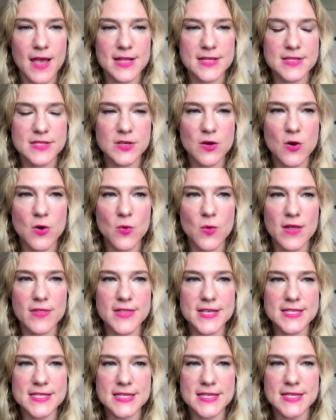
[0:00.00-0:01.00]
And so,
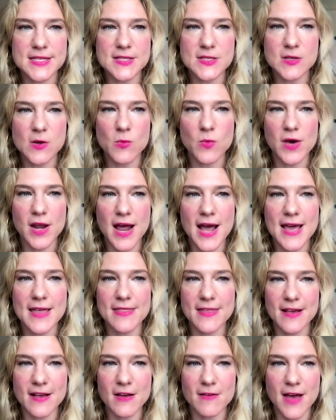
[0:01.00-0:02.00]
this is what I
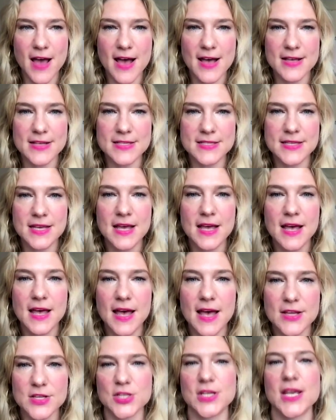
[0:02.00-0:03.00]
think of as
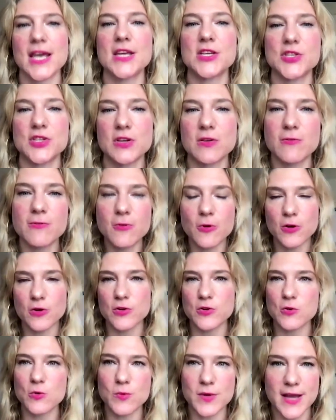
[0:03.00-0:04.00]
education for a
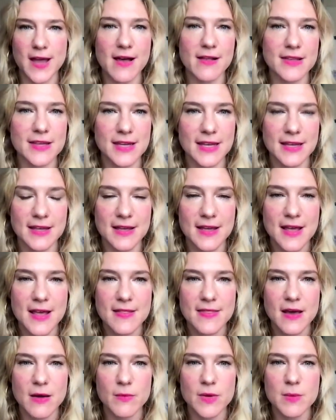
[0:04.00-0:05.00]
new reality
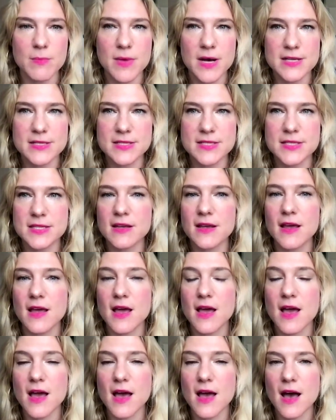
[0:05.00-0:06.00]
that we must
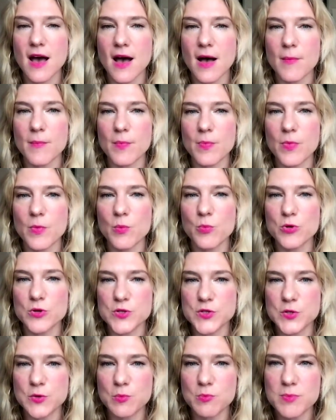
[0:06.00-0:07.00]
um,
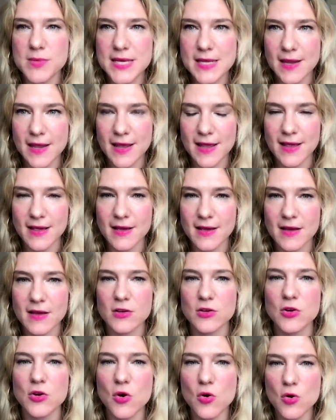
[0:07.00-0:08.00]
pursue
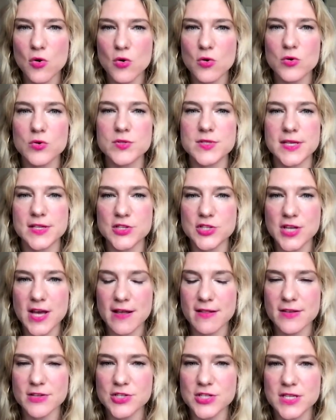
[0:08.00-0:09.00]
meaning, goals and
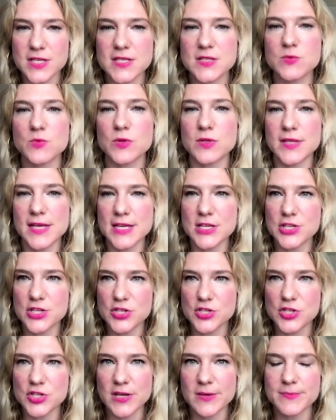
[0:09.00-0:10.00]
challenges,
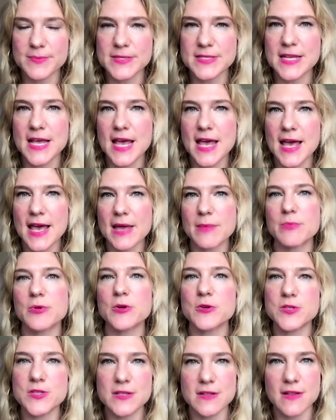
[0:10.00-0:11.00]
relationships, and
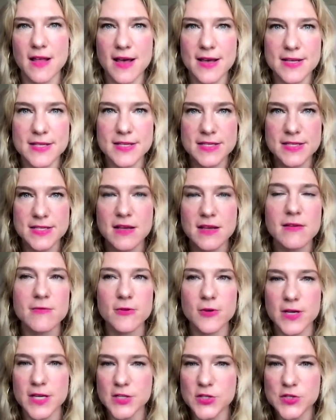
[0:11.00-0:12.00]
personalize
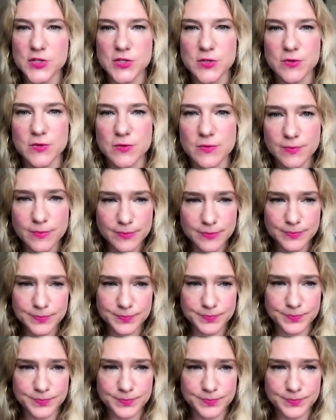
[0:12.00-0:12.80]
for each student.